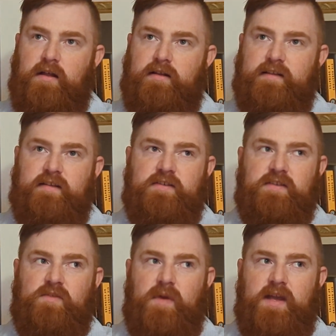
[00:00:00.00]

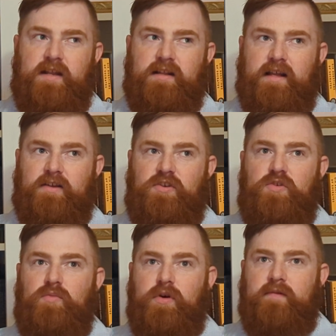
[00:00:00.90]
decisions made in like
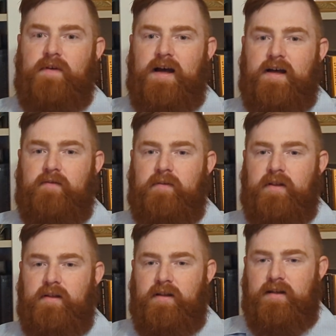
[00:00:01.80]
2.5
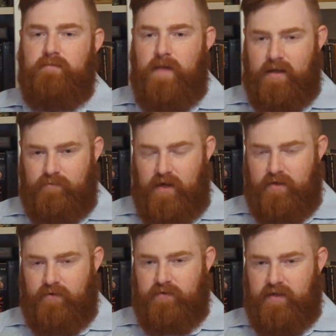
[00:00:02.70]

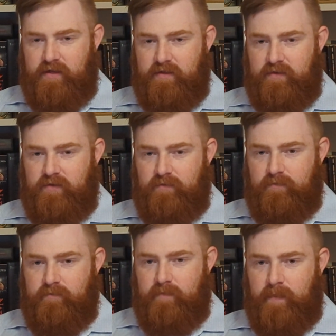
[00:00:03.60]
microseconds.
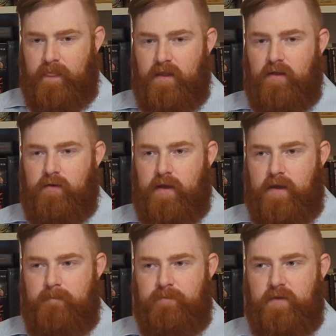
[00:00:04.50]
Okay,
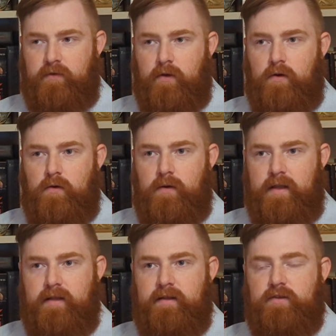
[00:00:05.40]
so
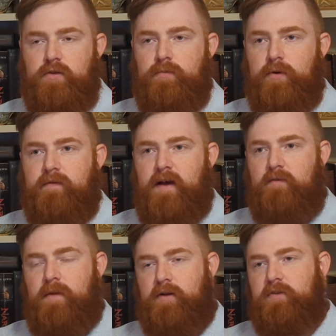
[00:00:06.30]
in these 2.5
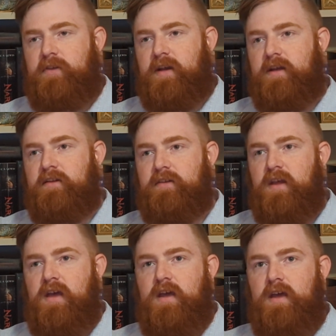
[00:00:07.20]
microseconds,
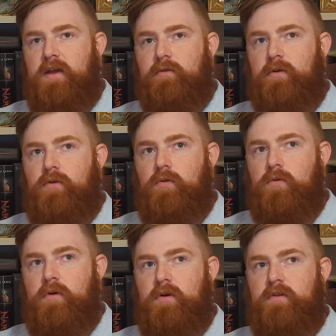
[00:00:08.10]
it
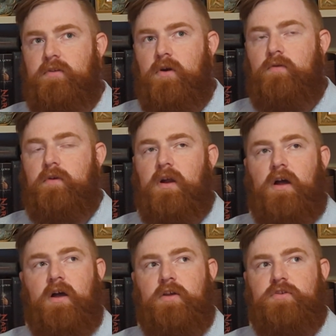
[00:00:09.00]
records over
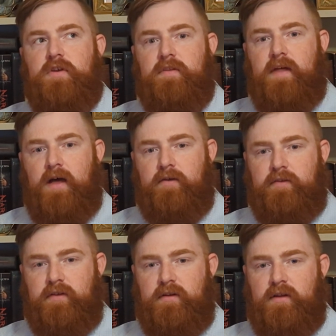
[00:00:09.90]

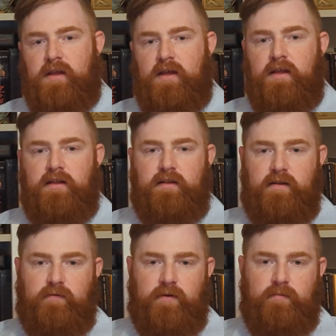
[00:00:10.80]
100,000
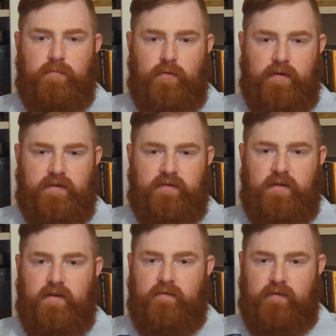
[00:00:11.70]
different points
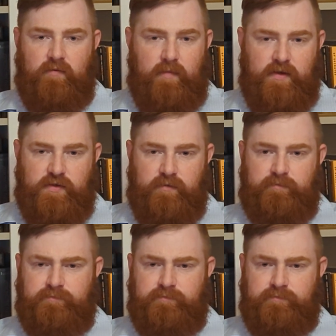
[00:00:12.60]
of information